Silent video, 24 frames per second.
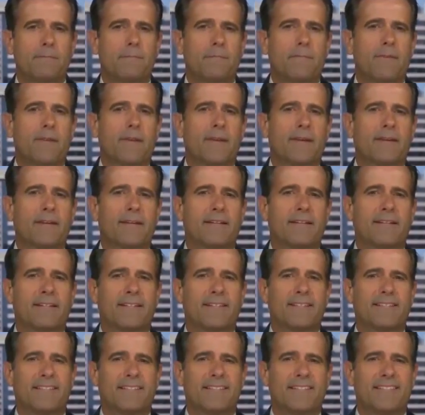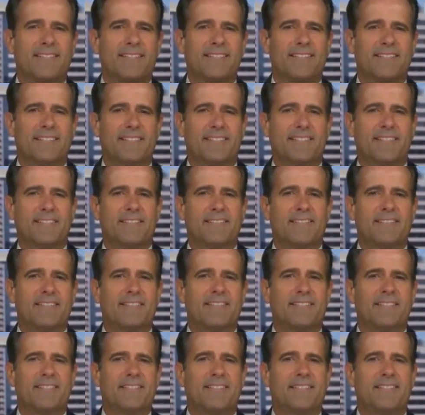
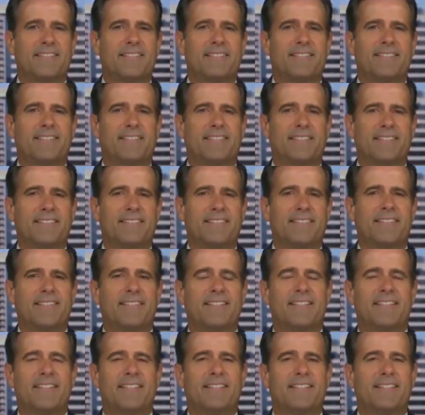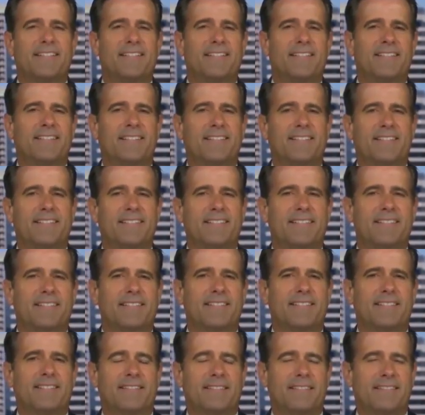
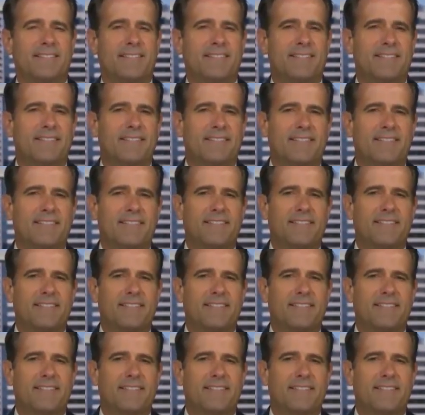This person isn't speaking.